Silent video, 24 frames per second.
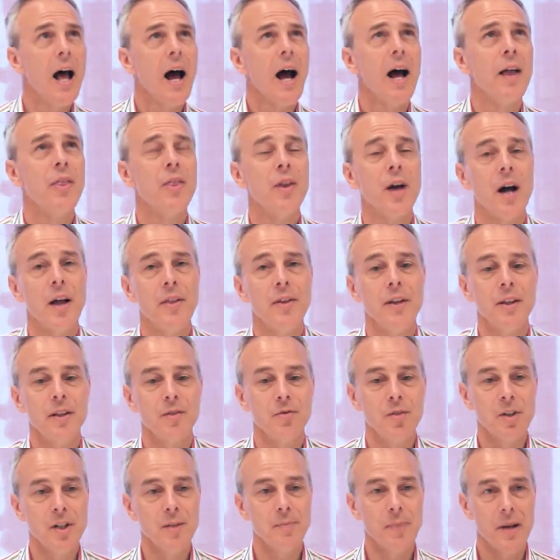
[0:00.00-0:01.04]
And I think the
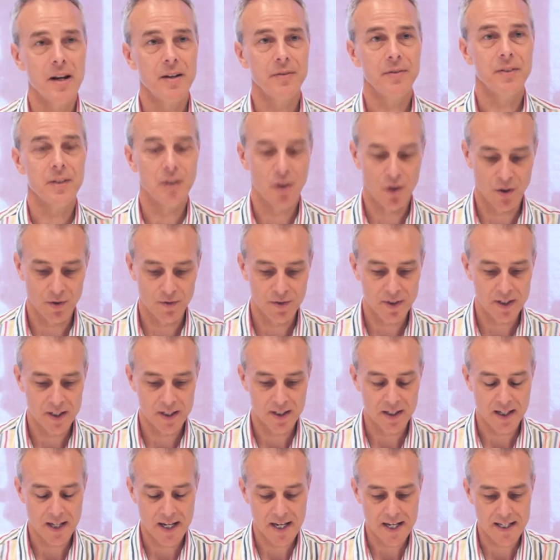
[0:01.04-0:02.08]
real benefit of
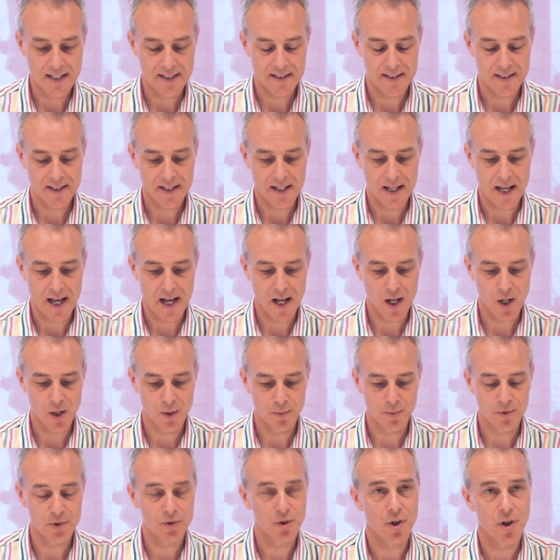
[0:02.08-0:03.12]
it is that it
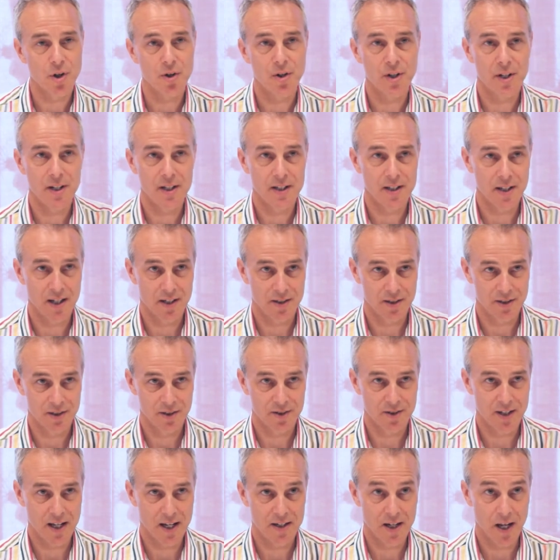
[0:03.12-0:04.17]
helps not only
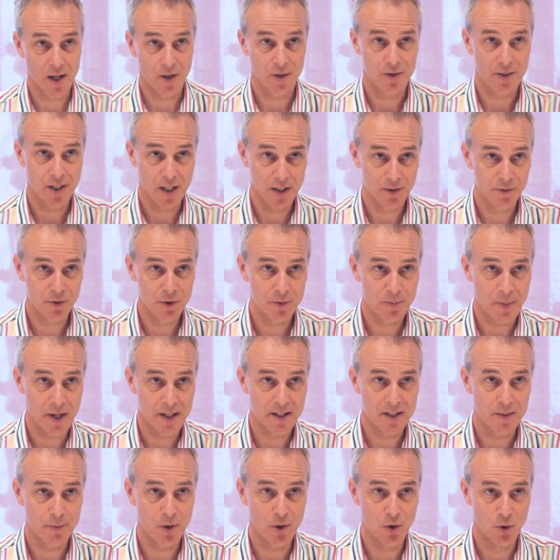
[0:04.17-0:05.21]
understand ourselves
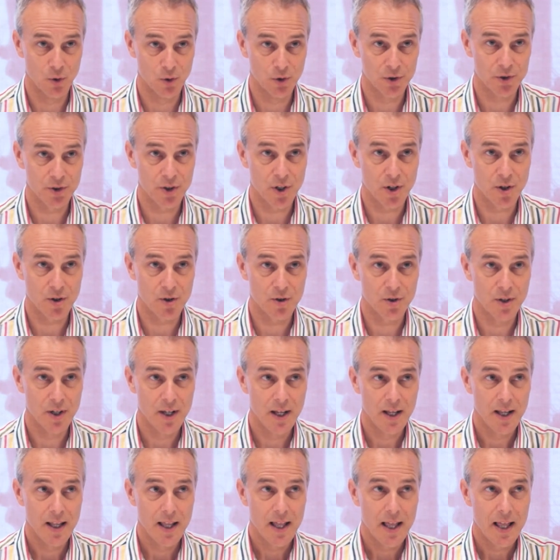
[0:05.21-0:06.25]
better, but it also
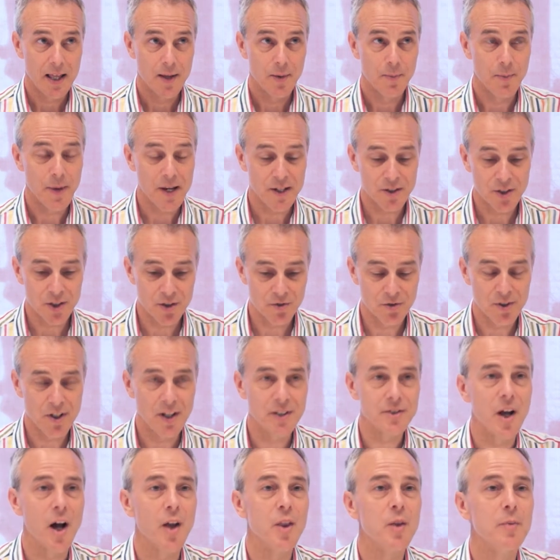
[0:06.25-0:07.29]
makes us
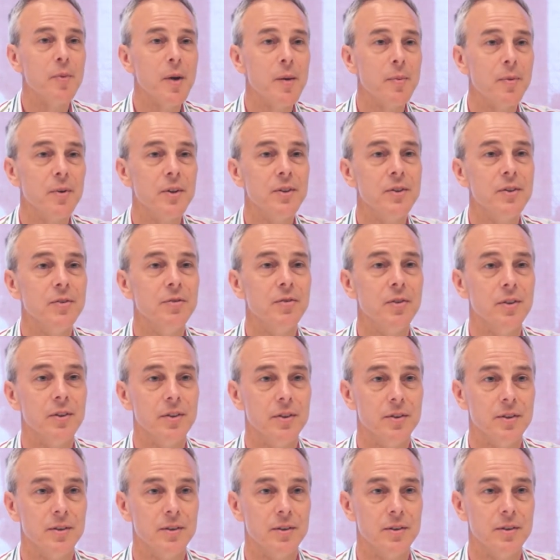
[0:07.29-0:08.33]
realise that other people are different.